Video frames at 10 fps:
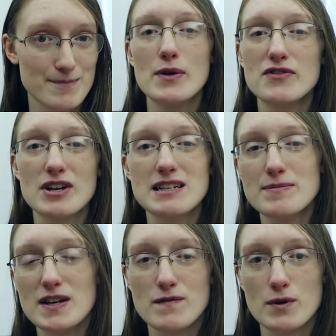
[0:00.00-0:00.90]
However, I did
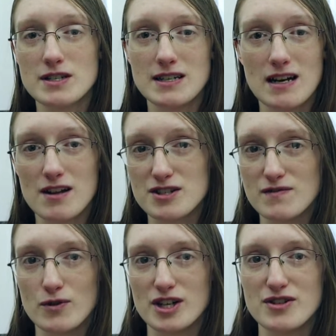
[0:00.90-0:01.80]
make
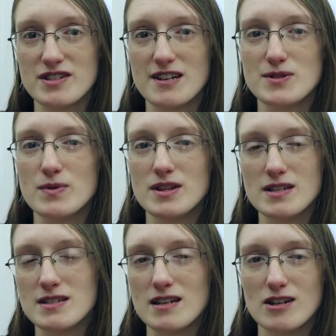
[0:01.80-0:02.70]
$14.42 with
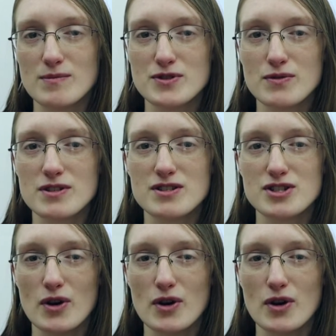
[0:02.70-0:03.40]
this income source,